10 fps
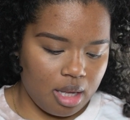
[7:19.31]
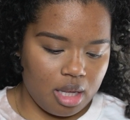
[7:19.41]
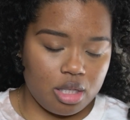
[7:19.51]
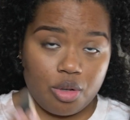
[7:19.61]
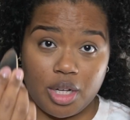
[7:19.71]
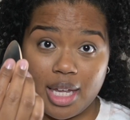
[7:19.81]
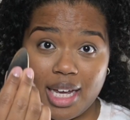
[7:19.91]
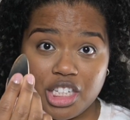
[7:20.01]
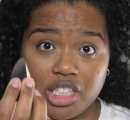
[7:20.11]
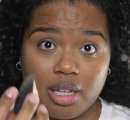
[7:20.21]
Sonia
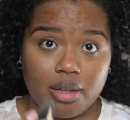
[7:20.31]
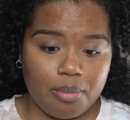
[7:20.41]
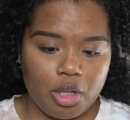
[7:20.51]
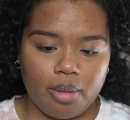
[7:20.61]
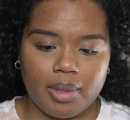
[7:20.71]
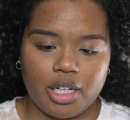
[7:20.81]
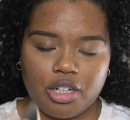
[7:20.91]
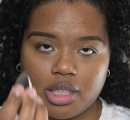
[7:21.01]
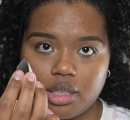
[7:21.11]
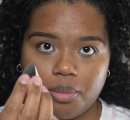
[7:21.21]
Kashuk beauty blender.
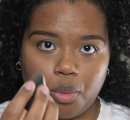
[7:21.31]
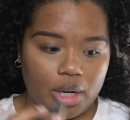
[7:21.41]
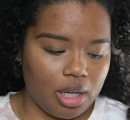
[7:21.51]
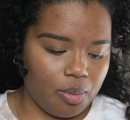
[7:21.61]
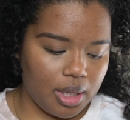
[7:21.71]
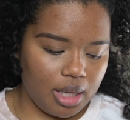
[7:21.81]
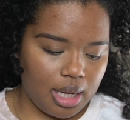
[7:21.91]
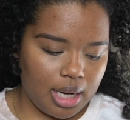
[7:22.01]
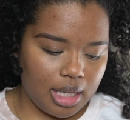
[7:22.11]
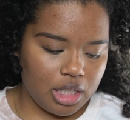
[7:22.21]
It's the pointed one,
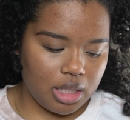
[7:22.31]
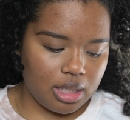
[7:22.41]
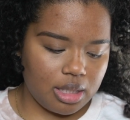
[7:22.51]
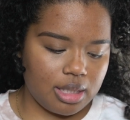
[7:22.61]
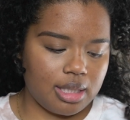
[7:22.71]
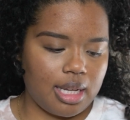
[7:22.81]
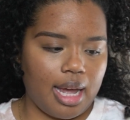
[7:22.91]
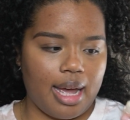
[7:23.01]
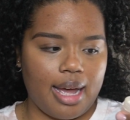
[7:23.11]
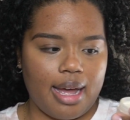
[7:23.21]
and I just
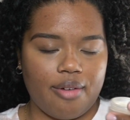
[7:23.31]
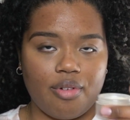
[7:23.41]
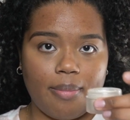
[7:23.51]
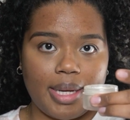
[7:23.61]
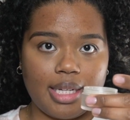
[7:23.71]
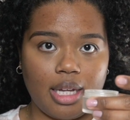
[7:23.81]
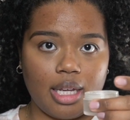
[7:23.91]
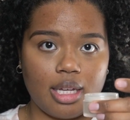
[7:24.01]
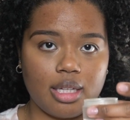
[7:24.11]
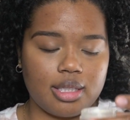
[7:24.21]
have
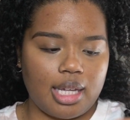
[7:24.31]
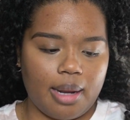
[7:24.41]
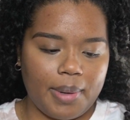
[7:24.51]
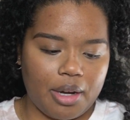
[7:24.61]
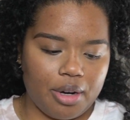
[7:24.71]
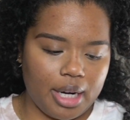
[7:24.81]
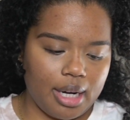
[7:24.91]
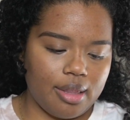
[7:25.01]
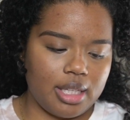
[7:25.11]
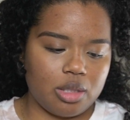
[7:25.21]
my setting powder
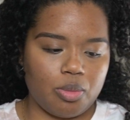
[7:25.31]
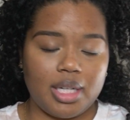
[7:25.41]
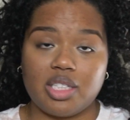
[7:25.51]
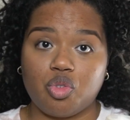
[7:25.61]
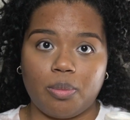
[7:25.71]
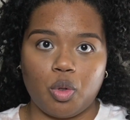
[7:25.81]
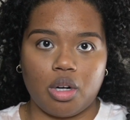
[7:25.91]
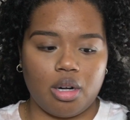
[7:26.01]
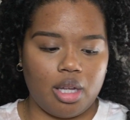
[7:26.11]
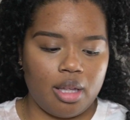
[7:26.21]
here. This one is from
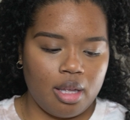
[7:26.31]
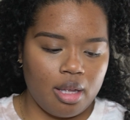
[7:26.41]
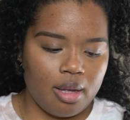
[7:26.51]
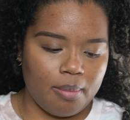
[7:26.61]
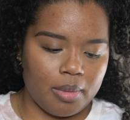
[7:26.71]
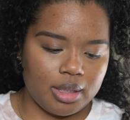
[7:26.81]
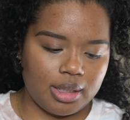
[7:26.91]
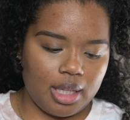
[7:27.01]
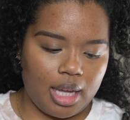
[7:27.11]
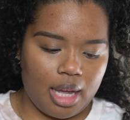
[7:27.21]
Laura
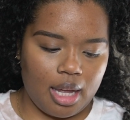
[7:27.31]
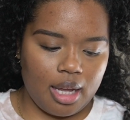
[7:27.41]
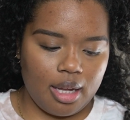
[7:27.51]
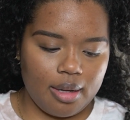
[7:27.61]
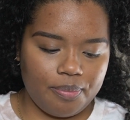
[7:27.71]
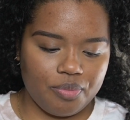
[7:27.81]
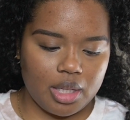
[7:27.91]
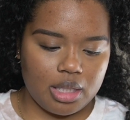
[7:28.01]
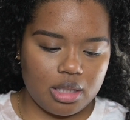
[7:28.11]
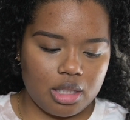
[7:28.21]
Mercier.
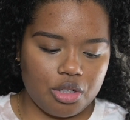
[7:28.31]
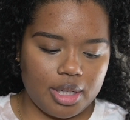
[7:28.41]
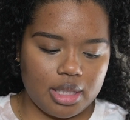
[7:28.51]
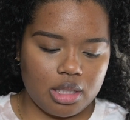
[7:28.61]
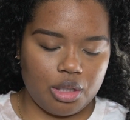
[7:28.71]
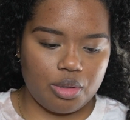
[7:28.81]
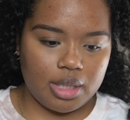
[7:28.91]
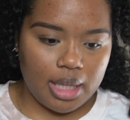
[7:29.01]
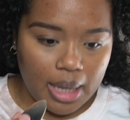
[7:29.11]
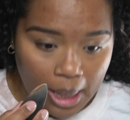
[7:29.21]
It's the
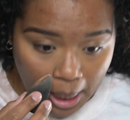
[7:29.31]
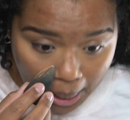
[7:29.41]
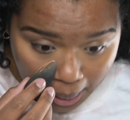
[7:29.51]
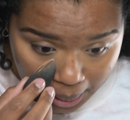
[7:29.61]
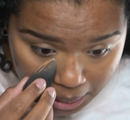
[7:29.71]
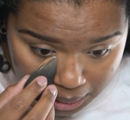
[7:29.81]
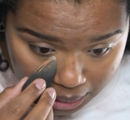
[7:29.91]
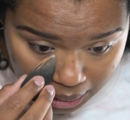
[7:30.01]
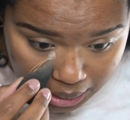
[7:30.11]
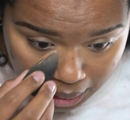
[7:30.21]
translucent, and I just
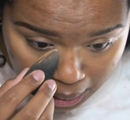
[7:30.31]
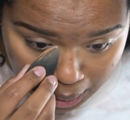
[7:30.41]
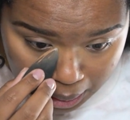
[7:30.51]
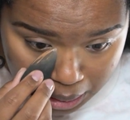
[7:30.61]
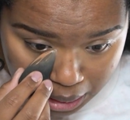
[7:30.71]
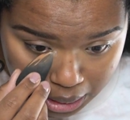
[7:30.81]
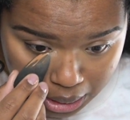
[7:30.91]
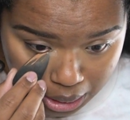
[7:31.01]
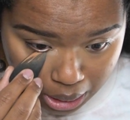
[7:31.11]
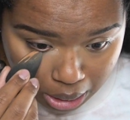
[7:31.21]
like to hit it
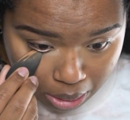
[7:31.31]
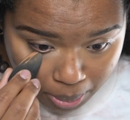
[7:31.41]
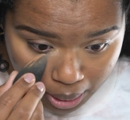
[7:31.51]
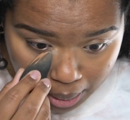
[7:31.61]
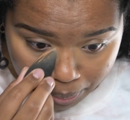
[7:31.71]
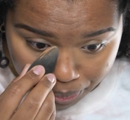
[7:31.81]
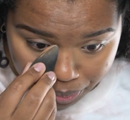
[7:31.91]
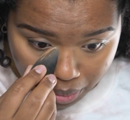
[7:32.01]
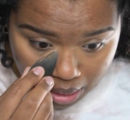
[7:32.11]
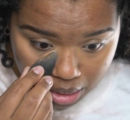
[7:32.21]
just a little bit
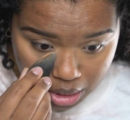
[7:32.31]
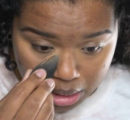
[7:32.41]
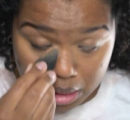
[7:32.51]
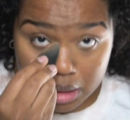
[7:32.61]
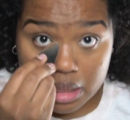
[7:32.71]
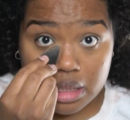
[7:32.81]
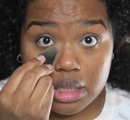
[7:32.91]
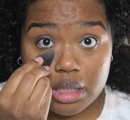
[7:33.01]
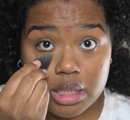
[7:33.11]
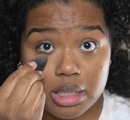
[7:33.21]
just
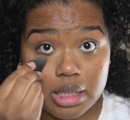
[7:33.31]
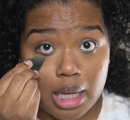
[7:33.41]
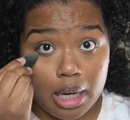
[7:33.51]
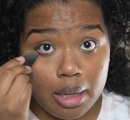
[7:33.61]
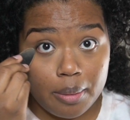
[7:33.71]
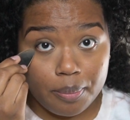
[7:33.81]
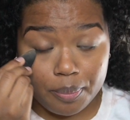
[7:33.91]
to set it